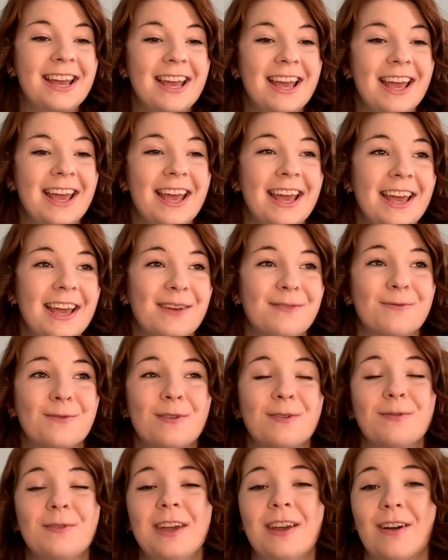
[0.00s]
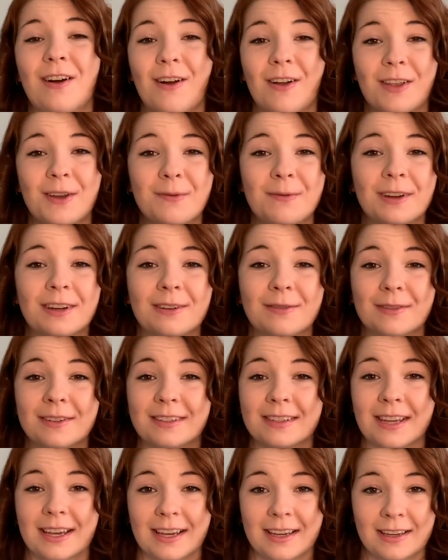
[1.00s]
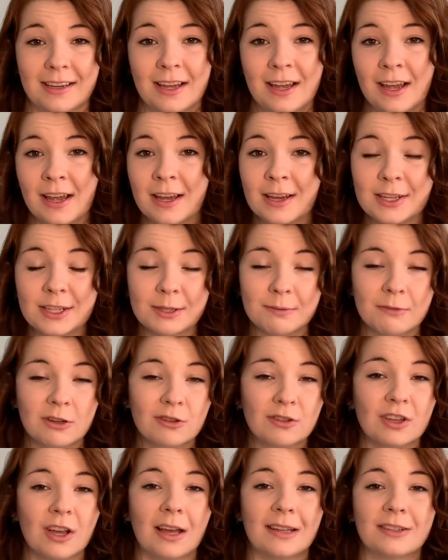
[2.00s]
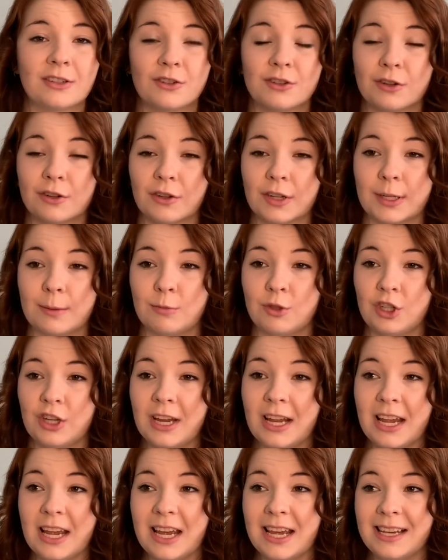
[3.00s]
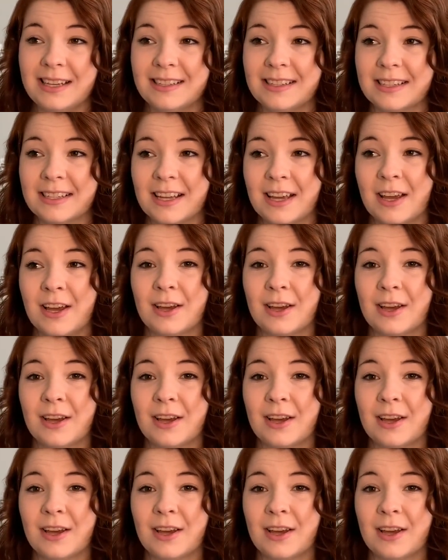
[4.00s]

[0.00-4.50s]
and one week all I wanted was like smoked sausage and cream cheese,